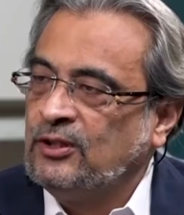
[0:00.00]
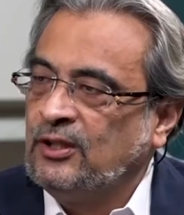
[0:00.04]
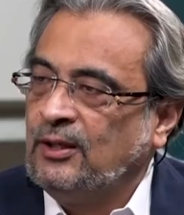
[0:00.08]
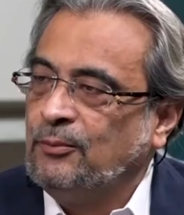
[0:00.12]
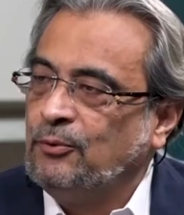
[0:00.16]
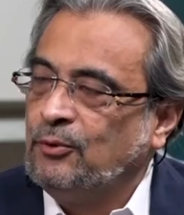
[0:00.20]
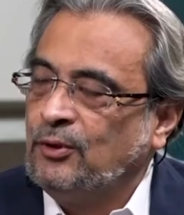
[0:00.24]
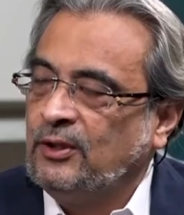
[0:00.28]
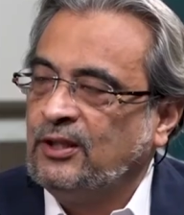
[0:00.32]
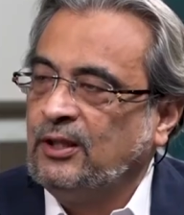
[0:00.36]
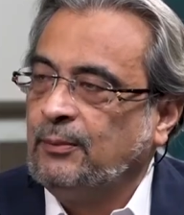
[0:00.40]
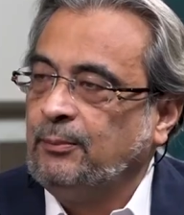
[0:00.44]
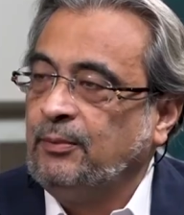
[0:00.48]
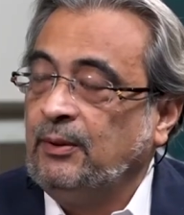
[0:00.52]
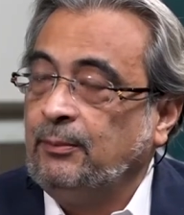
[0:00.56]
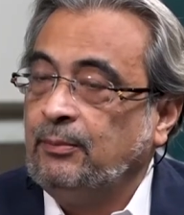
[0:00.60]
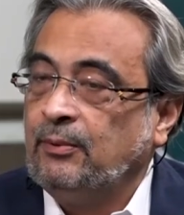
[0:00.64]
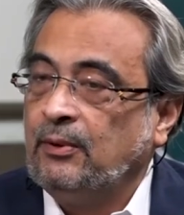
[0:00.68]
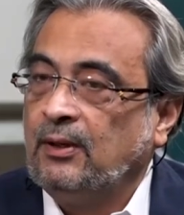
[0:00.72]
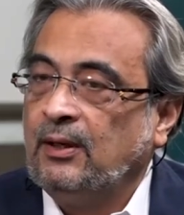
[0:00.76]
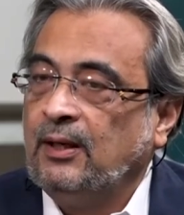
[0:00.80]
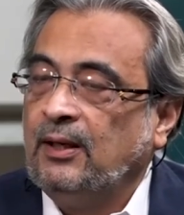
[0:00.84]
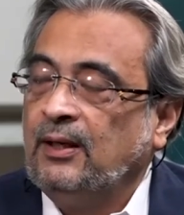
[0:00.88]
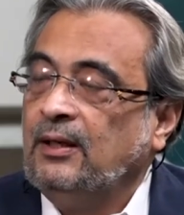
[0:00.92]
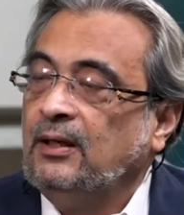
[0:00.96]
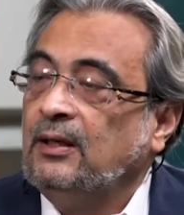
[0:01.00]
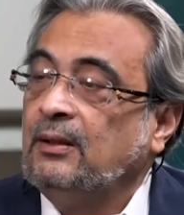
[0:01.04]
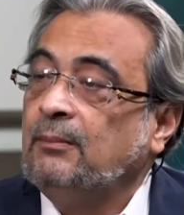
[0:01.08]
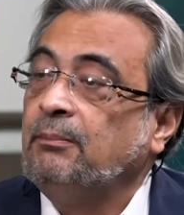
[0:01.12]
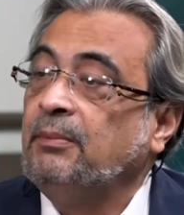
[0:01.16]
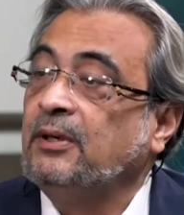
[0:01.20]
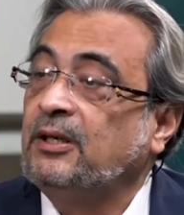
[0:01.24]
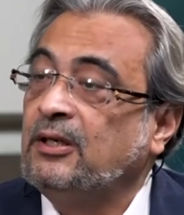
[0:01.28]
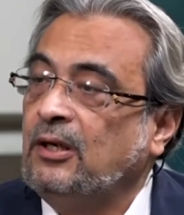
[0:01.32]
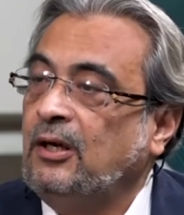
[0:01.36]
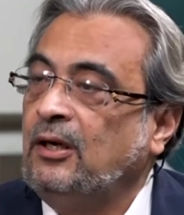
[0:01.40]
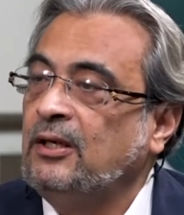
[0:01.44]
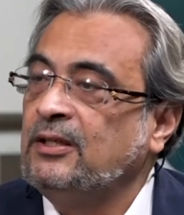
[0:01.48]
them to other people,
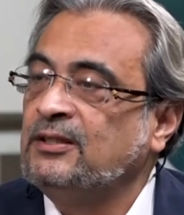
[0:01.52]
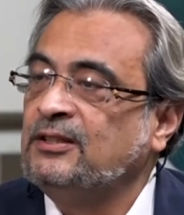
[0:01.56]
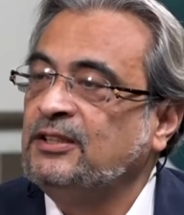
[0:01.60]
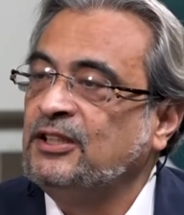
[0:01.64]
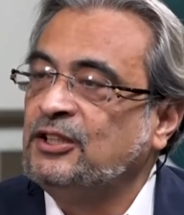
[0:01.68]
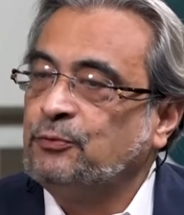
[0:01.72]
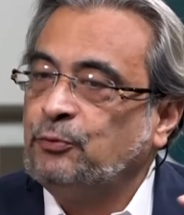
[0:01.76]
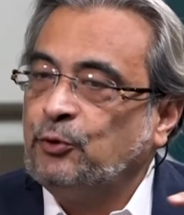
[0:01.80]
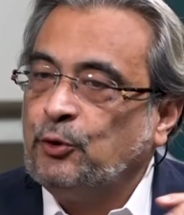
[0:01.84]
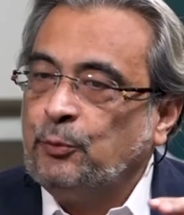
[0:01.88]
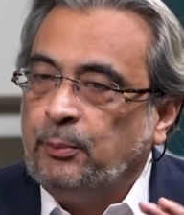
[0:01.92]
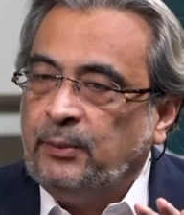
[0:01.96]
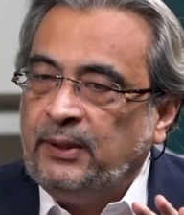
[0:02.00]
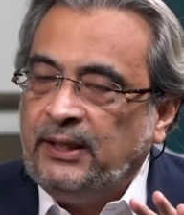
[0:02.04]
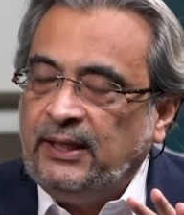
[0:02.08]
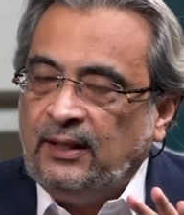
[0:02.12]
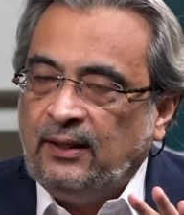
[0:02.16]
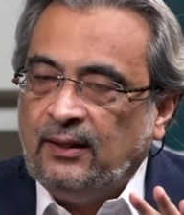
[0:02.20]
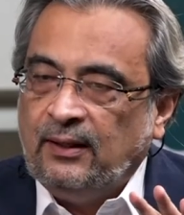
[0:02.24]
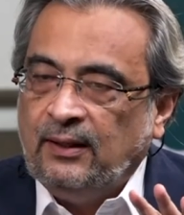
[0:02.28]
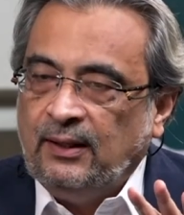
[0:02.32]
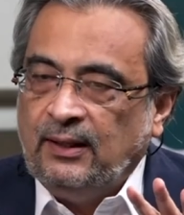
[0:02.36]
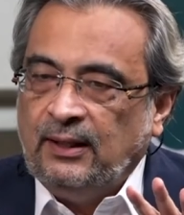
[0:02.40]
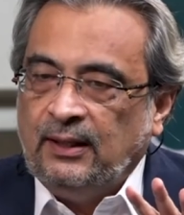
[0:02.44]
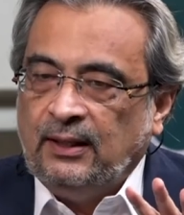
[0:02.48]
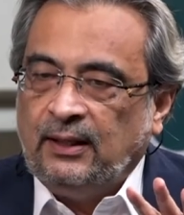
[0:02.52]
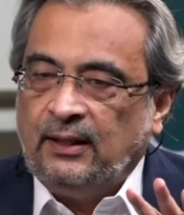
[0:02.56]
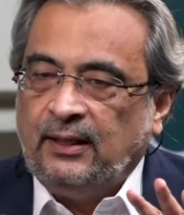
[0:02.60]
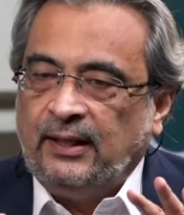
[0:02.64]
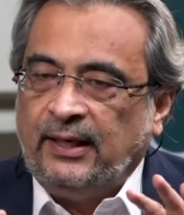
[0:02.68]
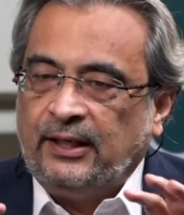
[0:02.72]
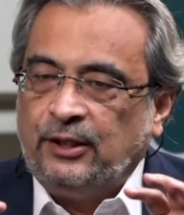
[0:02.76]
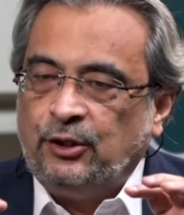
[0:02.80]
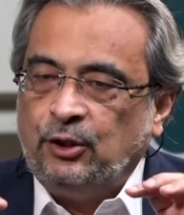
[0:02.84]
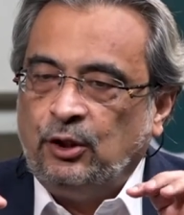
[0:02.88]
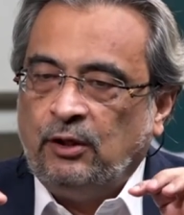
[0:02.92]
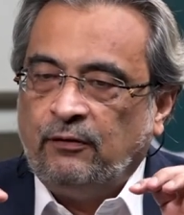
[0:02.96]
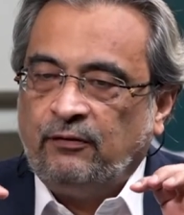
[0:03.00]
because this would mean
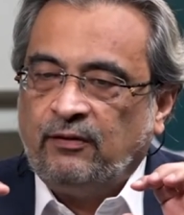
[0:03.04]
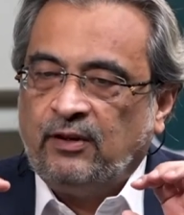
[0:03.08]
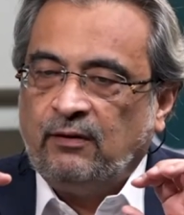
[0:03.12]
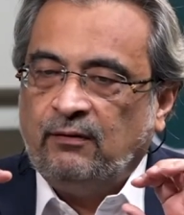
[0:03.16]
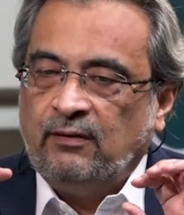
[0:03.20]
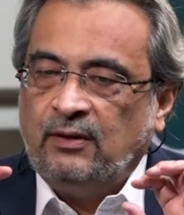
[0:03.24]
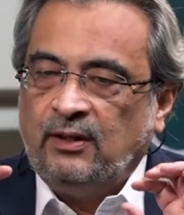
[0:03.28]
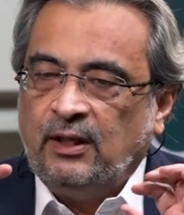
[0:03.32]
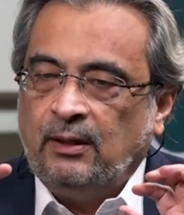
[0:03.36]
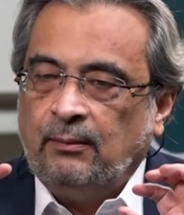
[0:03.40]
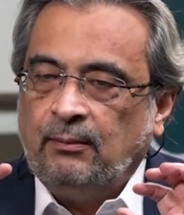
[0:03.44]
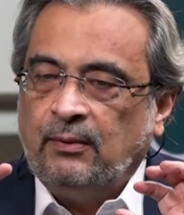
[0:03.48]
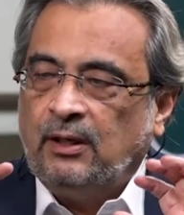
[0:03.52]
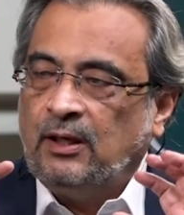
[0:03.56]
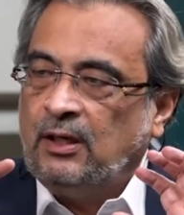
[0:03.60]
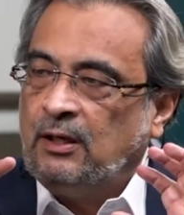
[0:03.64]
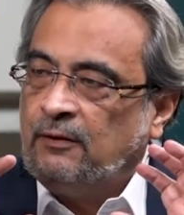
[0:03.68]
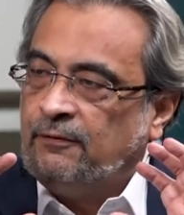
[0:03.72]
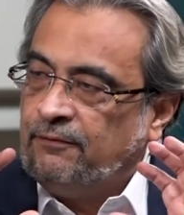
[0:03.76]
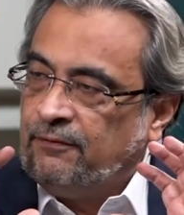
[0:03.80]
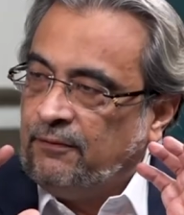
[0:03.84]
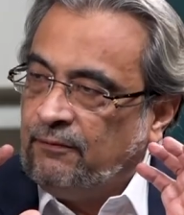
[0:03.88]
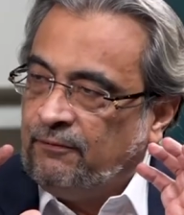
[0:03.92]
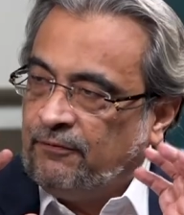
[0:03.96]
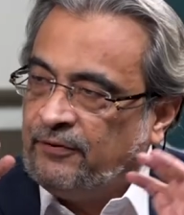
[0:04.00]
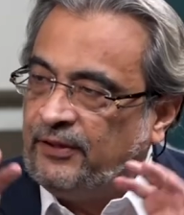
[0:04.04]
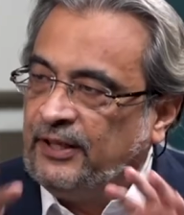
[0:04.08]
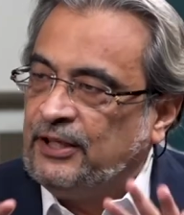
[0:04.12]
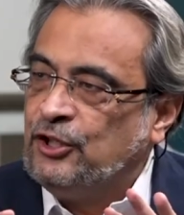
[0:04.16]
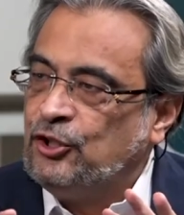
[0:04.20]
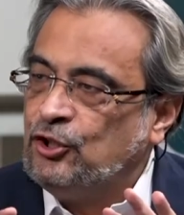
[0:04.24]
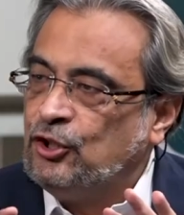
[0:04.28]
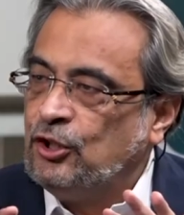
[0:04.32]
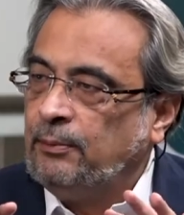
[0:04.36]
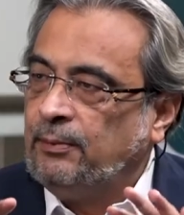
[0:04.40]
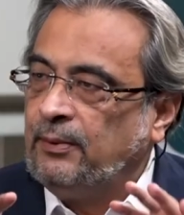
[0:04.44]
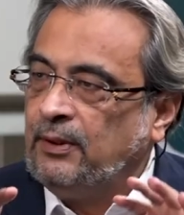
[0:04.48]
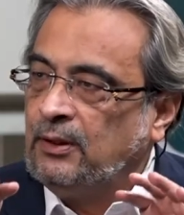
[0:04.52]
that you have given them enough
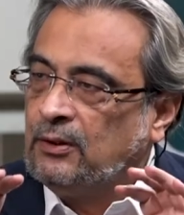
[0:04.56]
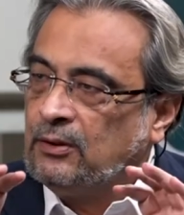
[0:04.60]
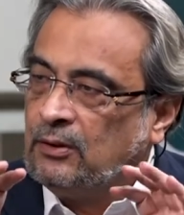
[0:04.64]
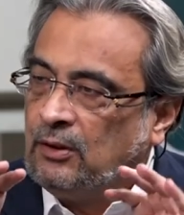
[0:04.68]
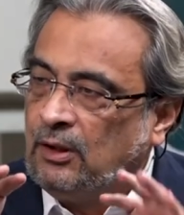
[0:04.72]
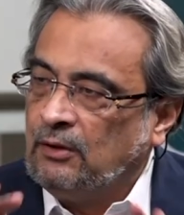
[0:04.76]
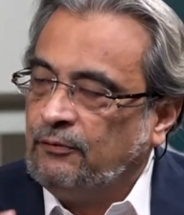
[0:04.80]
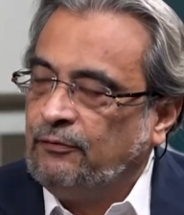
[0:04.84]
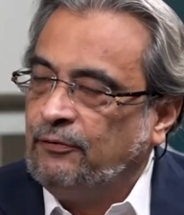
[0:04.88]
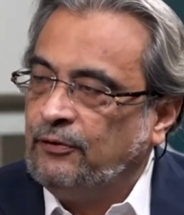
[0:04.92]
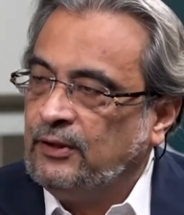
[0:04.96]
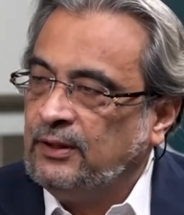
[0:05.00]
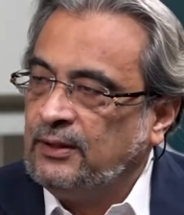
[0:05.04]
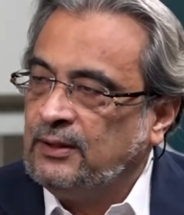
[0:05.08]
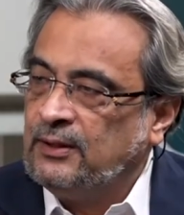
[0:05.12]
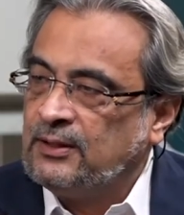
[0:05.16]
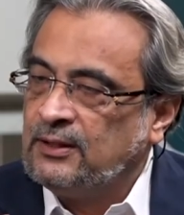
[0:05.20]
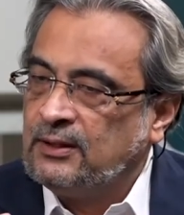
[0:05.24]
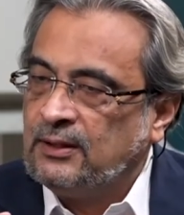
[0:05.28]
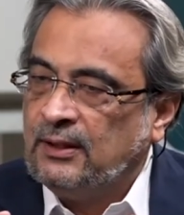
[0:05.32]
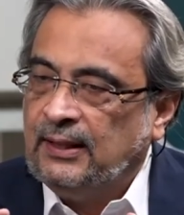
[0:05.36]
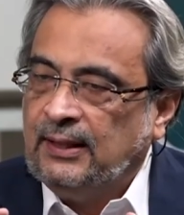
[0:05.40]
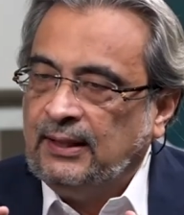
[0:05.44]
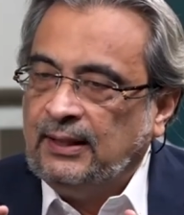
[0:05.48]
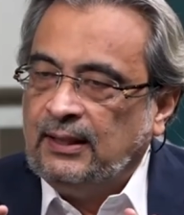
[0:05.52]
friendship and confidence